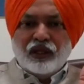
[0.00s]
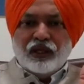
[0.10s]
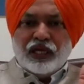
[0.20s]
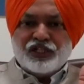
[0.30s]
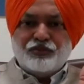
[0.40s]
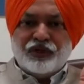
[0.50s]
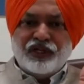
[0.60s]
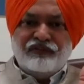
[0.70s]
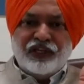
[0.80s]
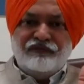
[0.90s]
as per
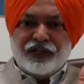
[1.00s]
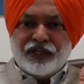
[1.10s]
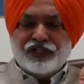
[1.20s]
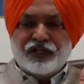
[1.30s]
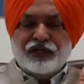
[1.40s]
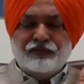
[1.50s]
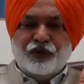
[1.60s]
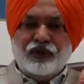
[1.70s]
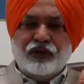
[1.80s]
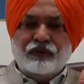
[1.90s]
the verification
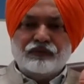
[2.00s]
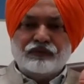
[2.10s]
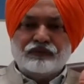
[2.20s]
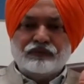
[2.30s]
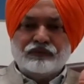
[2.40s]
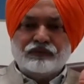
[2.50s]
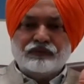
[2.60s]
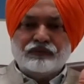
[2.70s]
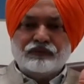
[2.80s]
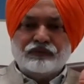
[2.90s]
report
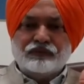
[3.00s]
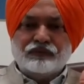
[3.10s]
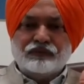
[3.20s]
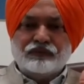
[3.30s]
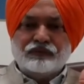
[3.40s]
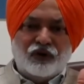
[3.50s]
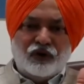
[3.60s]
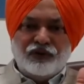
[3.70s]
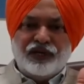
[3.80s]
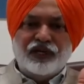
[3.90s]
format
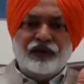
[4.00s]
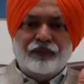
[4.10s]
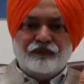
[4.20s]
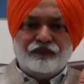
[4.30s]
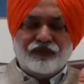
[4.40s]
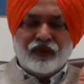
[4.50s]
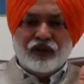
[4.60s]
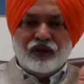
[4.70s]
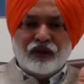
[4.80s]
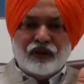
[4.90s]
Form 10
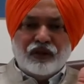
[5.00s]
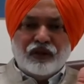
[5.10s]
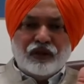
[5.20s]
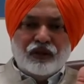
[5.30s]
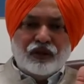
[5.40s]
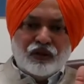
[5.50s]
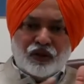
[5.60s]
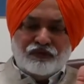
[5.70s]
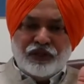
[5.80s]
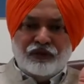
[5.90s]

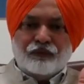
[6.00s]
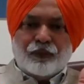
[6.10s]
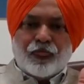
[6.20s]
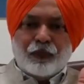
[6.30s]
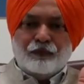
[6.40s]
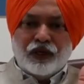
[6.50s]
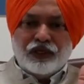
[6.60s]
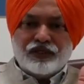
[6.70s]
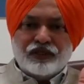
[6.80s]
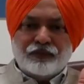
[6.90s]
of the
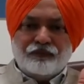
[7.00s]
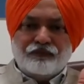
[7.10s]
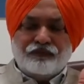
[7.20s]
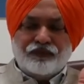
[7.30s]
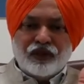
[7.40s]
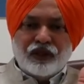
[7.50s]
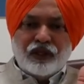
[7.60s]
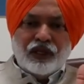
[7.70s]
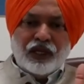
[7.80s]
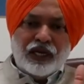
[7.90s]
police,
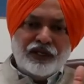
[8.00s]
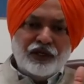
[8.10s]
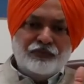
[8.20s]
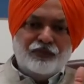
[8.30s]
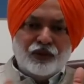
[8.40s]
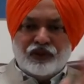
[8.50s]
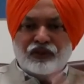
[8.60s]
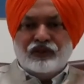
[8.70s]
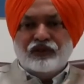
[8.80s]
and the report,